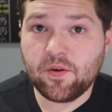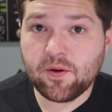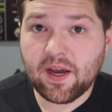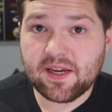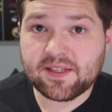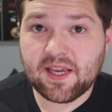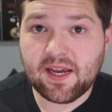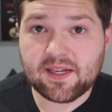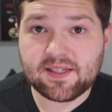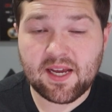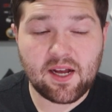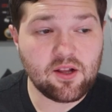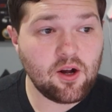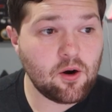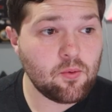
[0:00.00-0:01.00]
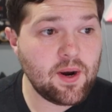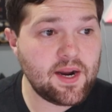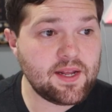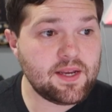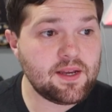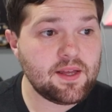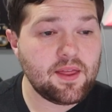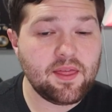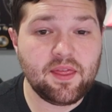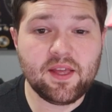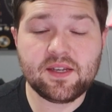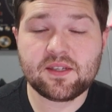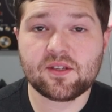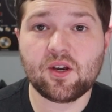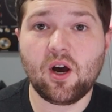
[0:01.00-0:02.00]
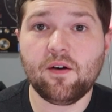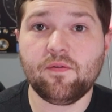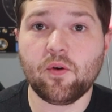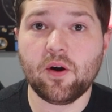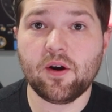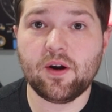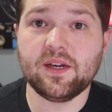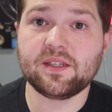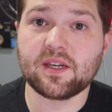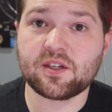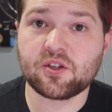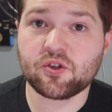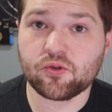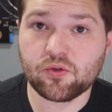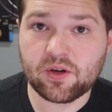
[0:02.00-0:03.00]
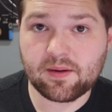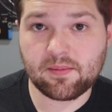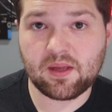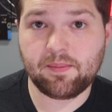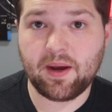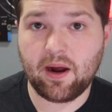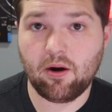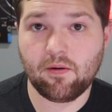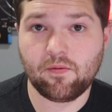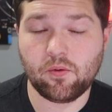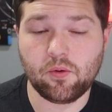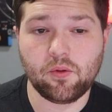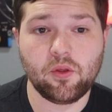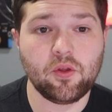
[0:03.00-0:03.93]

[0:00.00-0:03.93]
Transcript: if you guys can't tell already, this software is extremely powerful.